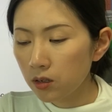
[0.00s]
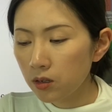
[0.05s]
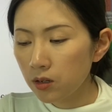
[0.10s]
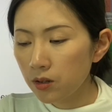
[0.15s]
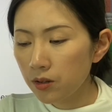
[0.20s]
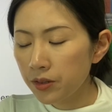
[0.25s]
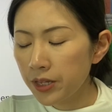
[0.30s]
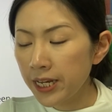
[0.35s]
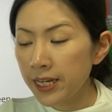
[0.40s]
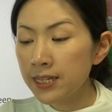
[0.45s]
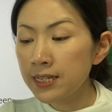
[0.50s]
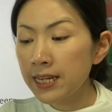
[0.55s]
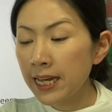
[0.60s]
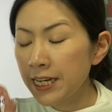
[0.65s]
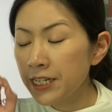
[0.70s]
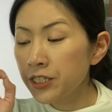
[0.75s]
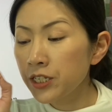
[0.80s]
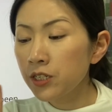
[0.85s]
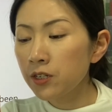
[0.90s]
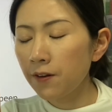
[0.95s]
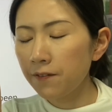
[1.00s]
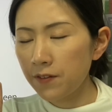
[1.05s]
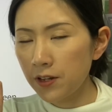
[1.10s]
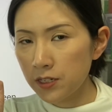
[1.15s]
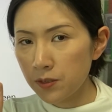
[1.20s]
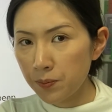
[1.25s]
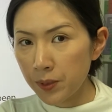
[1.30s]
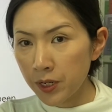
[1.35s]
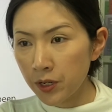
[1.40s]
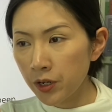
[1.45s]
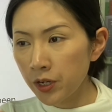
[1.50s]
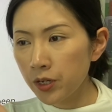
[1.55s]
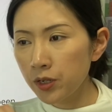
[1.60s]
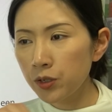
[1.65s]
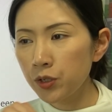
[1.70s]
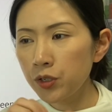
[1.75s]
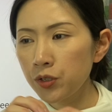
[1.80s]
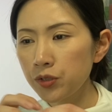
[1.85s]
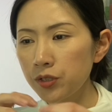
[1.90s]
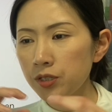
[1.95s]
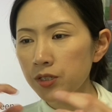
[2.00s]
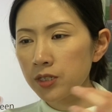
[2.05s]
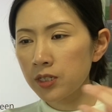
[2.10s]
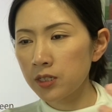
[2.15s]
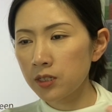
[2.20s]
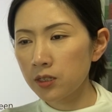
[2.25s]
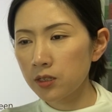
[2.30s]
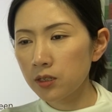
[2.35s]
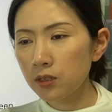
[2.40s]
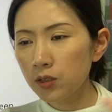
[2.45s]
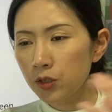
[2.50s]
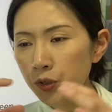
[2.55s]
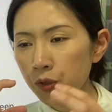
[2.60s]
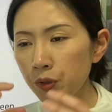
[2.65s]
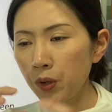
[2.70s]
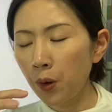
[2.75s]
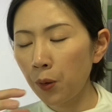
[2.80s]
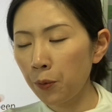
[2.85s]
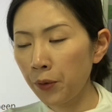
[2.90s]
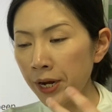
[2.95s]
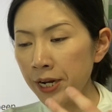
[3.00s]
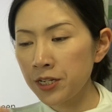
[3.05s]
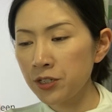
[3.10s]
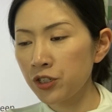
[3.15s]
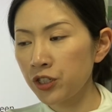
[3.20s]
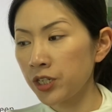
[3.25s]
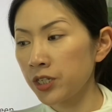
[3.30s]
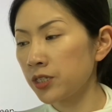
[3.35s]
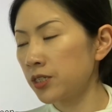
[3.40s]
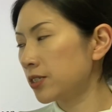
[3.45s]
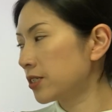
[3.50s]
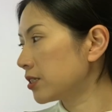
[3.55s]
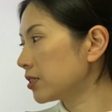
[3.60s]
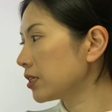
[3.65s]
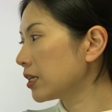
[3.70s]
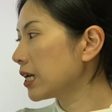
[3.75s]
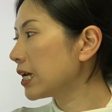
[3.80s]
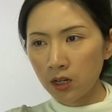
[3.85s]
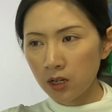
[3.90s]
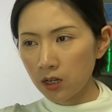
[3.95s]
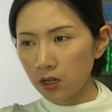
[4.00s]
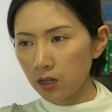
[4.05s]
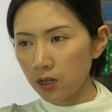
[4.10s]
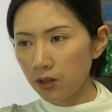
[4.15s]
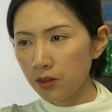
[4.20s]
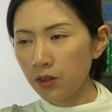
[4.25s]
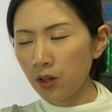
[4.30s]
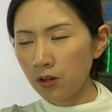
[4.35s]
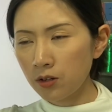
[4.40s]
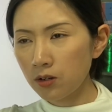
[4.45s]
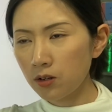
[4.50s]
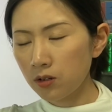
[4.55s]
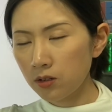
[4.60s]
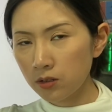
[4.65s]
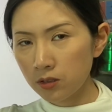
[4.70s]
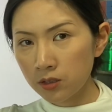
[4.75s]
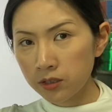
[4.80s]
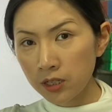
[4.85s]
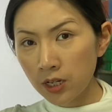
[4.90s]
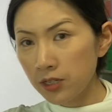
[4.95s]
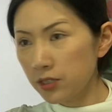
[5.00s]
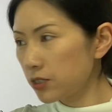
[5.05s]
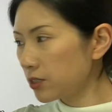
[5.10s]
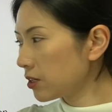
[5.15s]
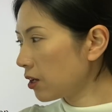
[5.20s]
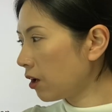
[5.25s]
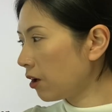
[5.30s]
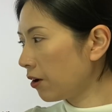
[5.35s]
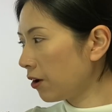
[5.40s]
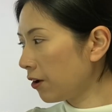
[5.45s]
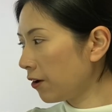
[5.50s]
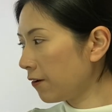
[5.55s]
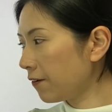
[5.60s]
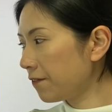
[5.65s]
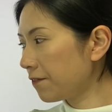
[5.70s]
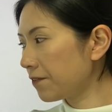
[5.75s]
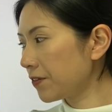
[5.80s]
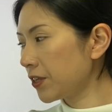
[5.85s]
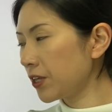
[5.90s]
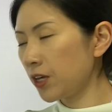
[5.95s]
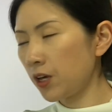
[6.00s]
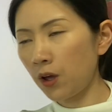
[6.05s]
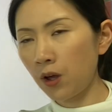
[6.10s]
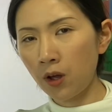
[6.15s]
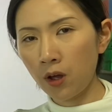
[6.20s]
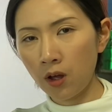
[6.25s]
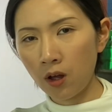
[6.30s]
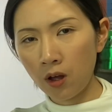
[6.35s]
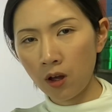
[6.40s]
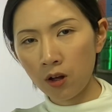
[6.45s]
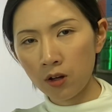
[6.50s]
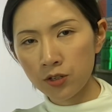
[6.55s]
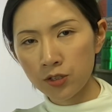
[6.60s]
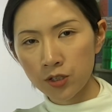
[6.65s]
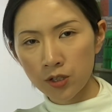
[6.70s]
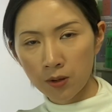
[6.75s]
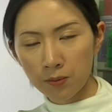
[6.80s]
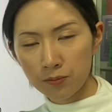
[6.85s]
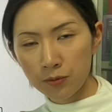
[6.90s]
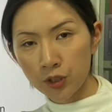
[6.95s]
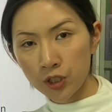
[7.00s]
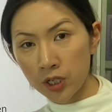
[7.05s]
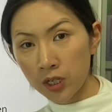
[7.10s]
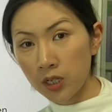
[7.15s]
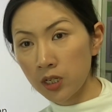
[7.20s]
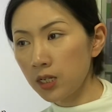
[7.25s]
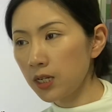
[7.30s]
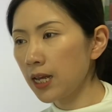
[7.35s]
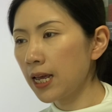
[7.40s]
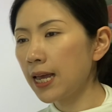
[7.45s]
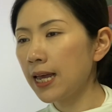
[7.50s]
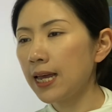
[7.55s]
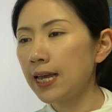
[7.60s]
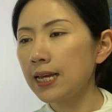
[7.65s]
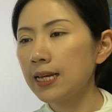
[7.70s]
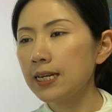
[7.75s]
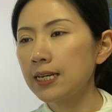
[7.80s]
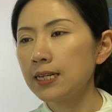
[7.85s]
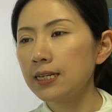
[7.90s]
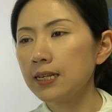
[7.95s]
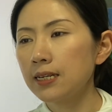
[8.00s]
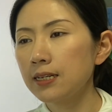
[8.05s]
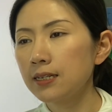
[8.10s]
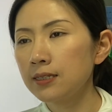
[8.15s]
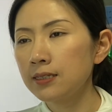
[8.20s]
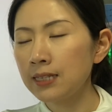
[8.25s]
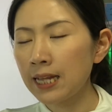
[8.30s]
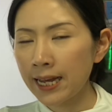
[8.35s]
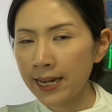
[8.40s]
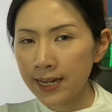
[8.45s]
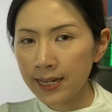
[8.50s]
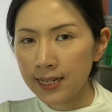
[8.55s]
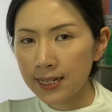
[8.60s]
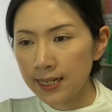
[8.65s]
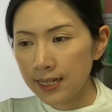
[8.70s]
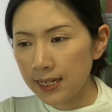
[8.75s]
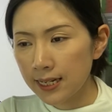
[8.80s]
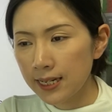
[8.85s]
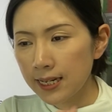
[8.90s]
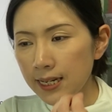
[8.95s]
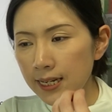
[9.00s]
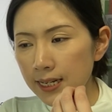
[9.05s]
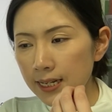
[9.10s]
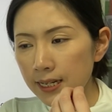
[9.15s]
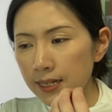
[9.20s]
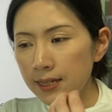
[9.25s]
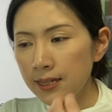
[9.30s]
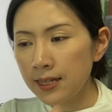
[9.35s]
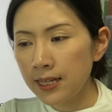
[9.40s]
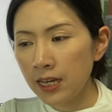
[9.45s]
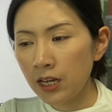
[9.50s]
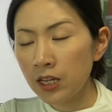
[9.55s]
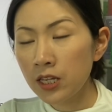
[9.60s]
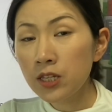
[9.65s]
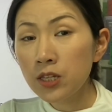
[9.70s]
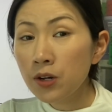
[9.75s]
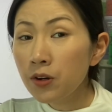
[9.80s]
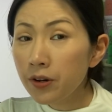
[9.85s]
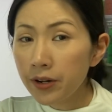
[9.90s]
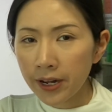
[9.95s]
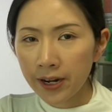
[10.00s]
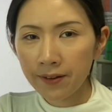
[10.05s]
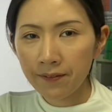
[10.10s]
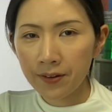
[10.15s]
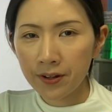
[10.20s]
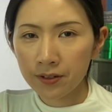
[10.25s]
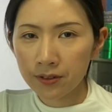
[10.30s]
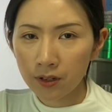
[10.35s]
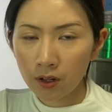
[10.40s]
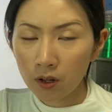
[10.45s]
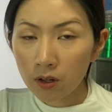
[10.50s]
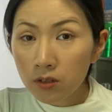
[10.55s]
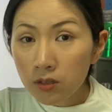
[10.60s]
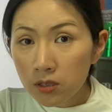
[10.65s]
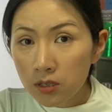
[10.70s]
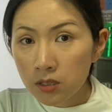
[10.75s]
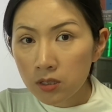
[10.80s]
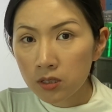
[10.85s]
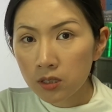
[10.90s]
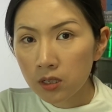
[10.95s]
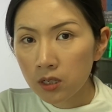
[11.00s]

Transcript: The intention of the speaker who arranges the clause of the assumption, like the interrogative clause,